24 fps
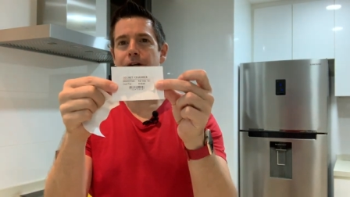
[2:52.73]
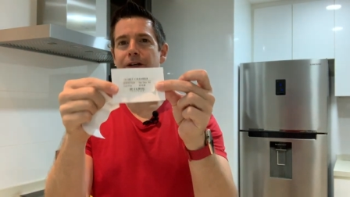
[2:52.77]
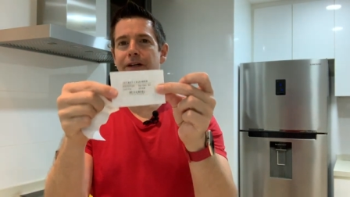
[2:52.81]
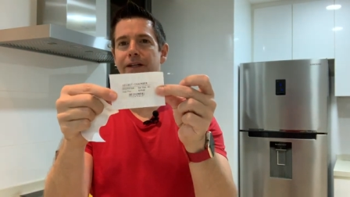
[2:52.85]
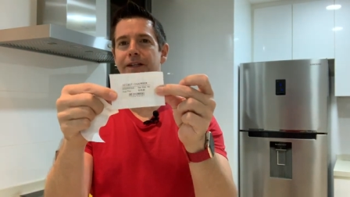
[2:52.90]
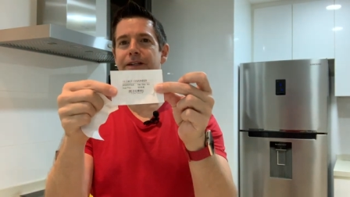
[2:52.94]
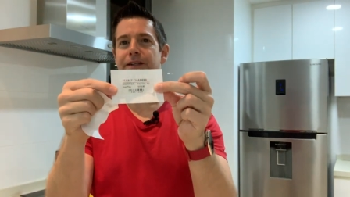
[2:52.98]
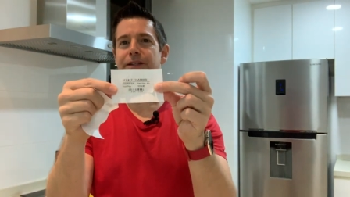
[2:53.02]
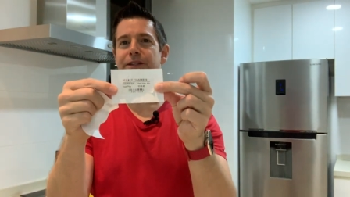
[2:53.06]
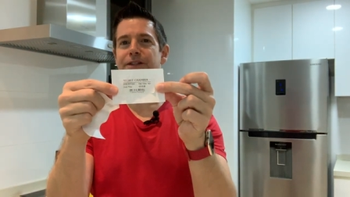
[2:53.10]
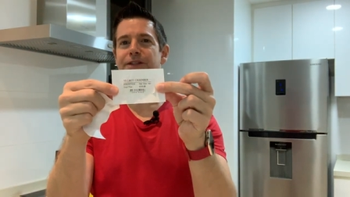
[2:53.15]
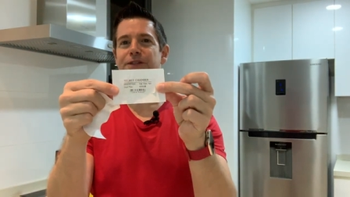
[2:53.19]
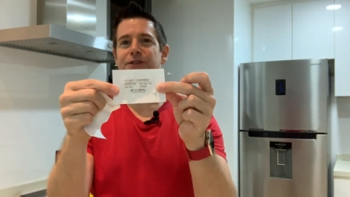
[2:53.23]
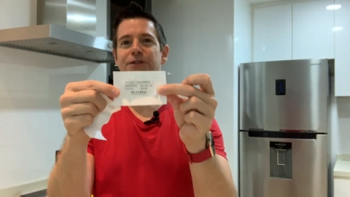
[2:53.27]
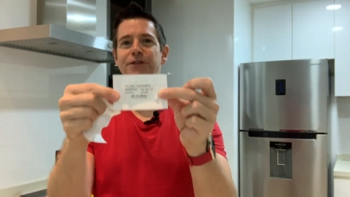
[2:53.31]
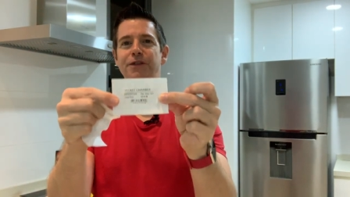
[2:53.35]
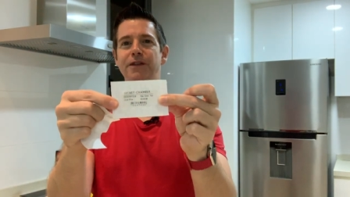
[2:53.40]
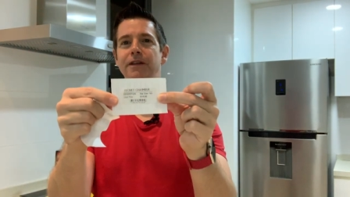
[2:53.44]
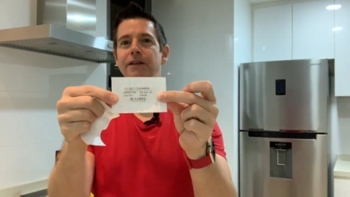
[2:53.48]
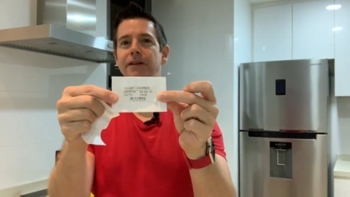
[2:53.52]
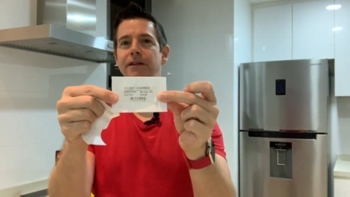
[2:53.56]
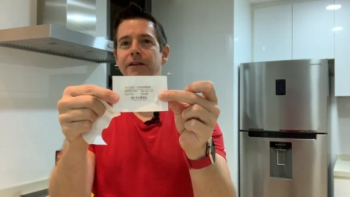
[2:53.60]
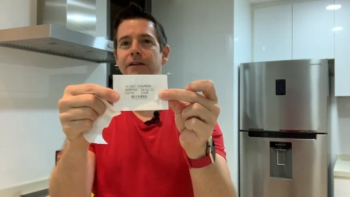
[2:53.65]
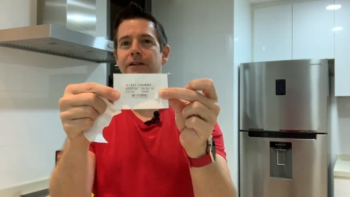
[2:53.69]
is
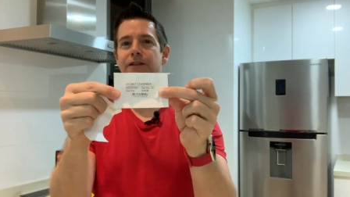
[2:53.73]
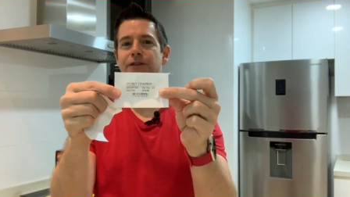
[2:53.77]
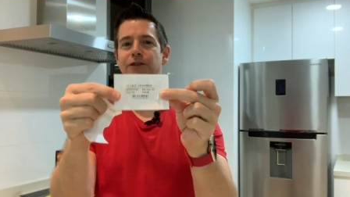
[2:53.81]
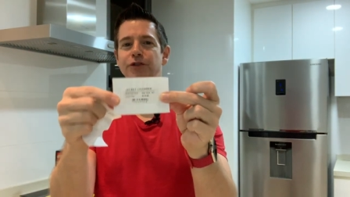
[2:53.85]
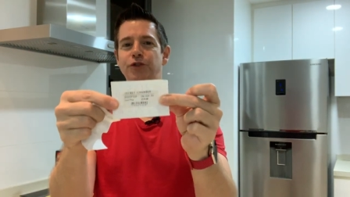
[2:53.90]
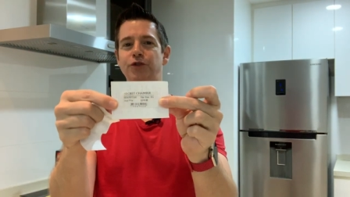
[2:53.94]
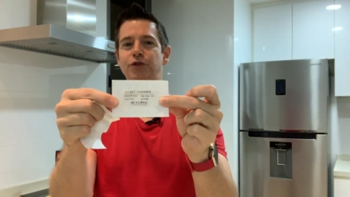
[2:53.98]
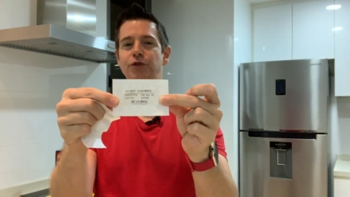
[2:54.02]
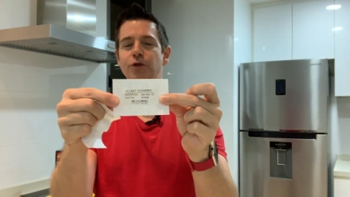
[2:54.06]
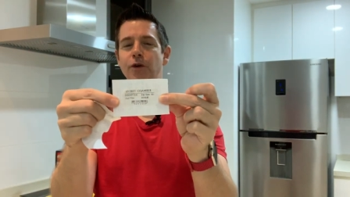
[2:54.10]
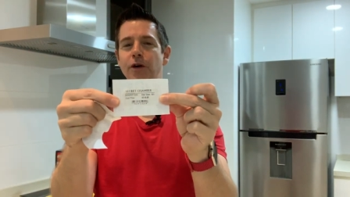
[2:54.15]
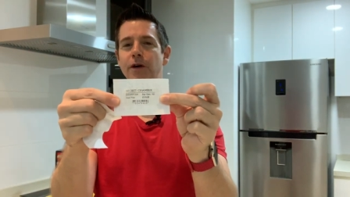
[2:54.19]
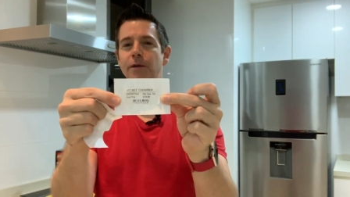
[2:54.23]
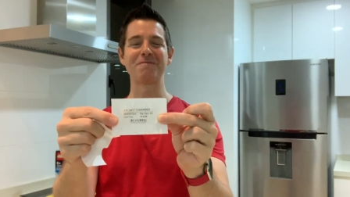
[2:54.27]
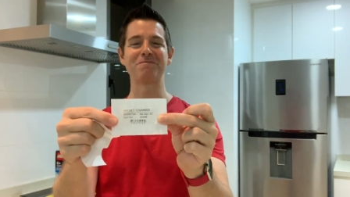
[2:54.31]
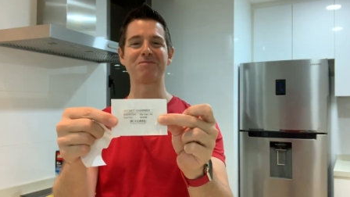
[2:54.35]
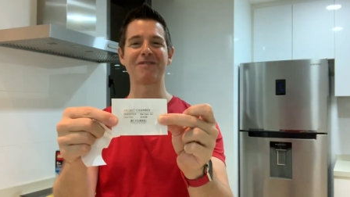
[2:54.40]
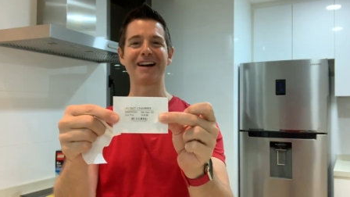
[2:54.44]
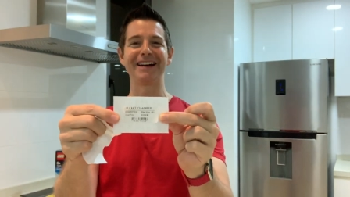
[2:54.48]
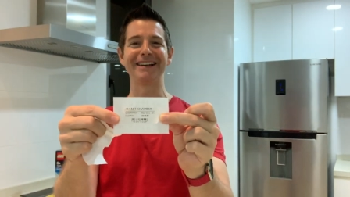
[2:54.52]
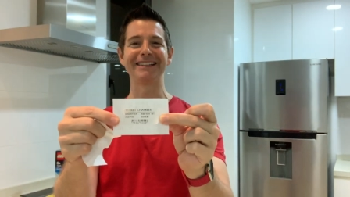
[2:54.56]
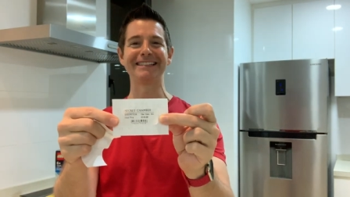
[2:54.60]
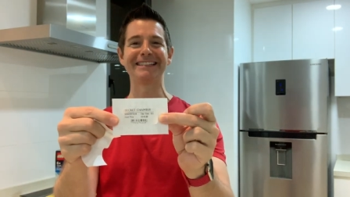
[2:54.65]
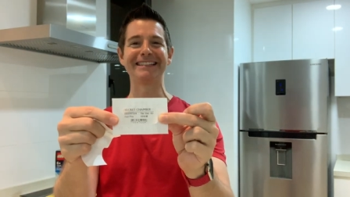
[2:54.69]
the store
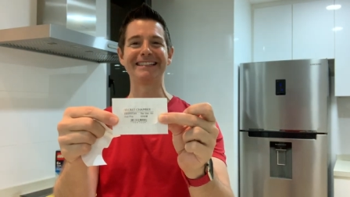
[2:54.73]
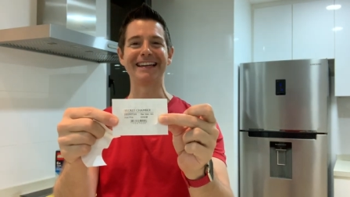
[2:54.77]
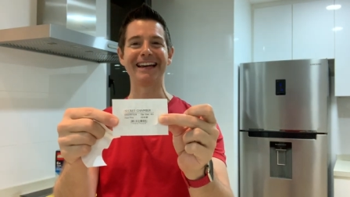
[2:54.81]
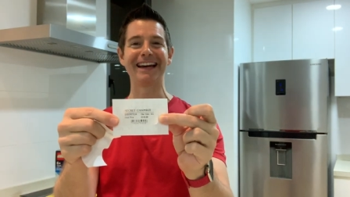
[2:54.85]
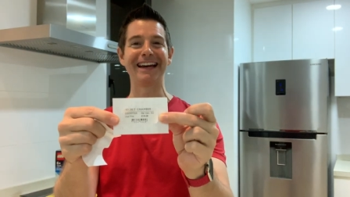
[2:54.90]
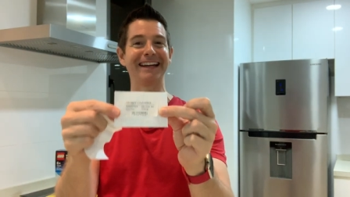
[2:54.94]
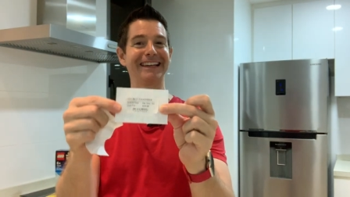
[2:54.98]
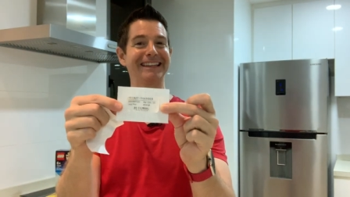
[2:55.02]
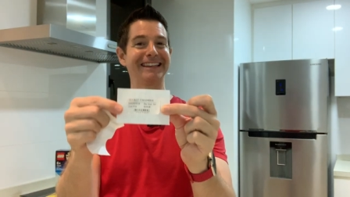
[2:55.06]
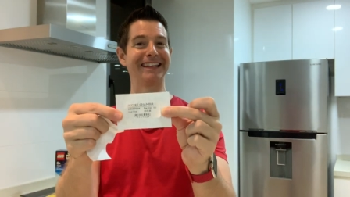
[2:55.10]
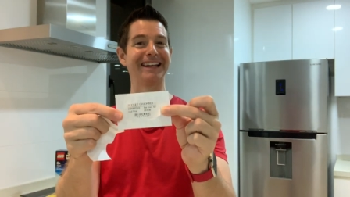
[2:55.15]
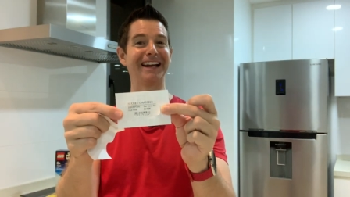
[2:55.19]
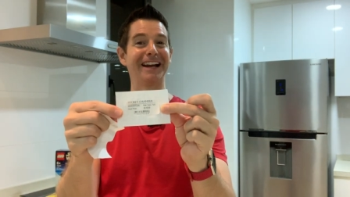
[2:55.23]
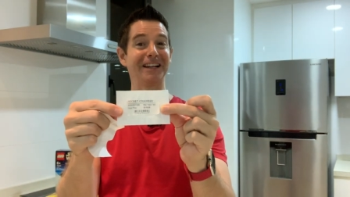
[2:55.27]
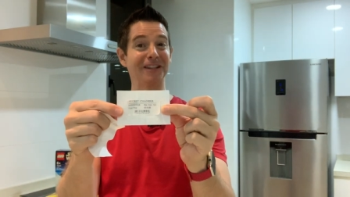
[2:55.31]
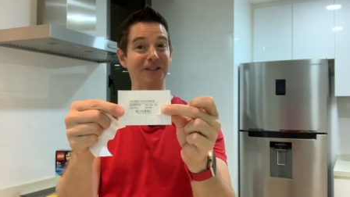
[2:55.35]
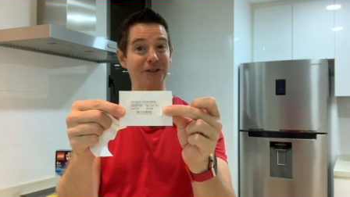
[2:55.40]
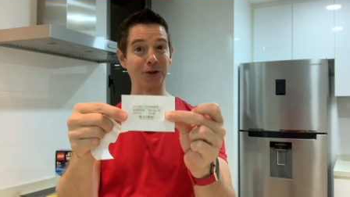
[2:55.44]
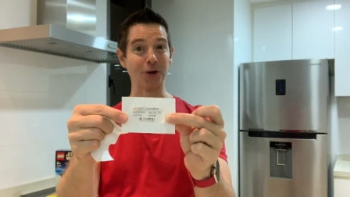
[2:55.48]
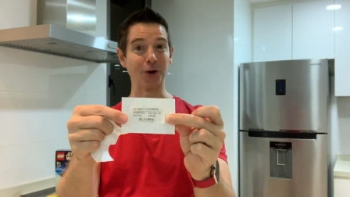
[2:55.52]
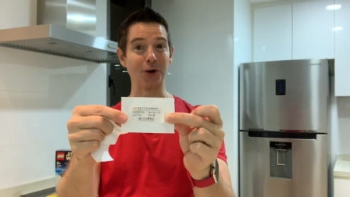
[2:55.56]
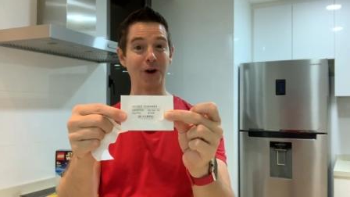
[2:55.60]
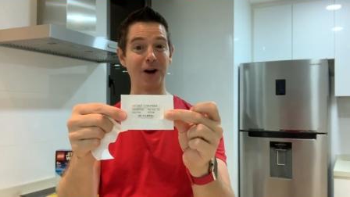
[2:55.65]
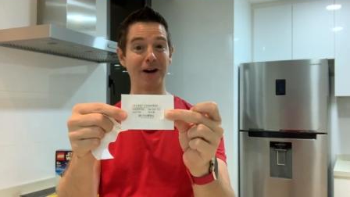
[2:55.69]
price tag that I
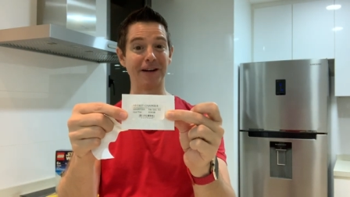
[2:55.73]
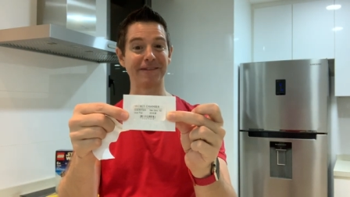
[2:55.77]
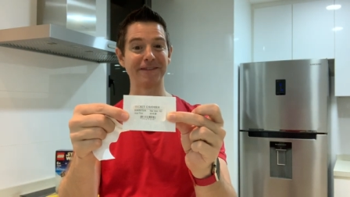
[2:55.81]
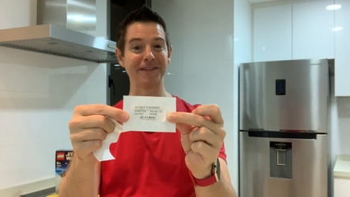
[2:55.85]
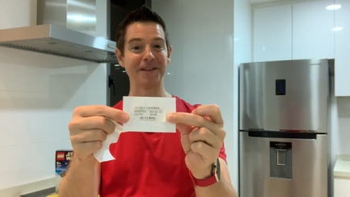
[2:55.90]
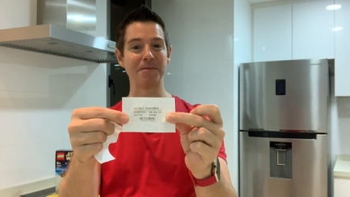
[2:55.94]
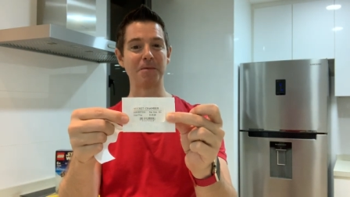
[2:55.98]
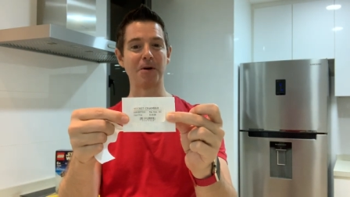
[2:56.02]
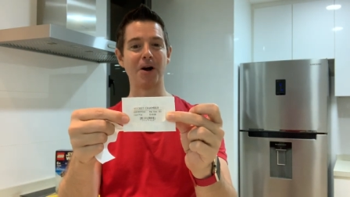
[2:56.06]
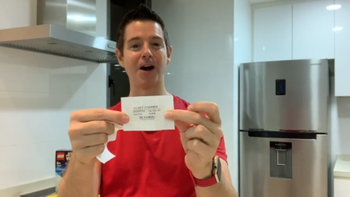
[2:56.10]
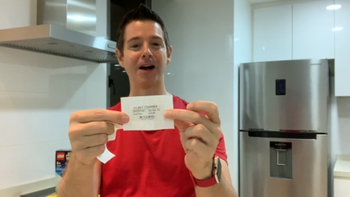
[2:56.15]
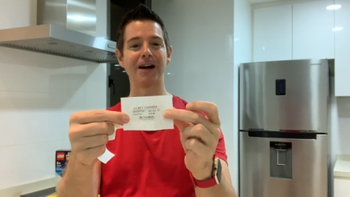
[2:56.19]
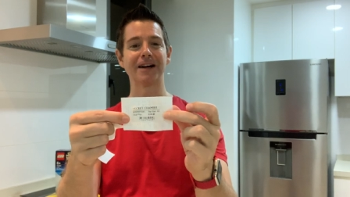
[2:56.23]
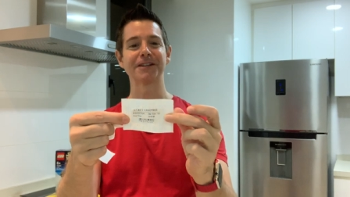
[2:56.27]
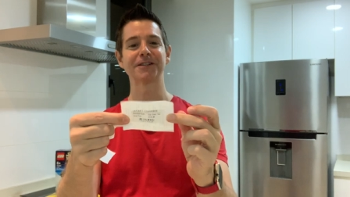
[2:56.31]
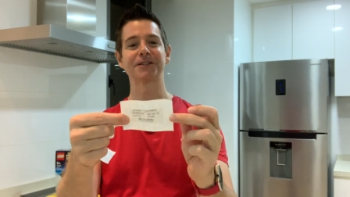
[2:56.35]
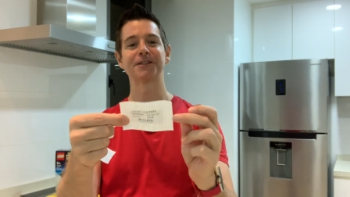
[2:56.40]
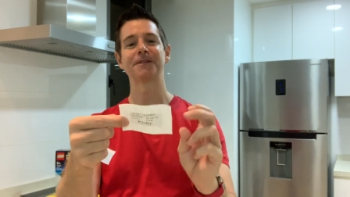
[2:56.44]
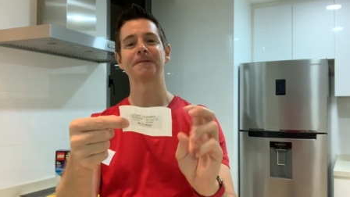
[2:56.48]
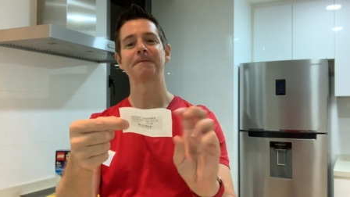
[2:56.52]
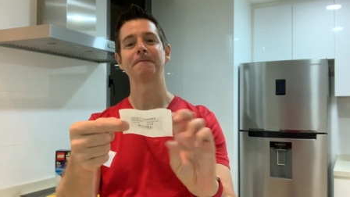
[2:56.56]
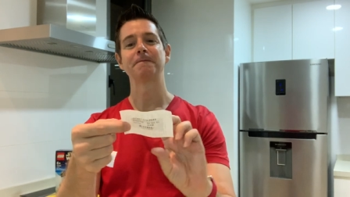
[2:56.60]
took off the box,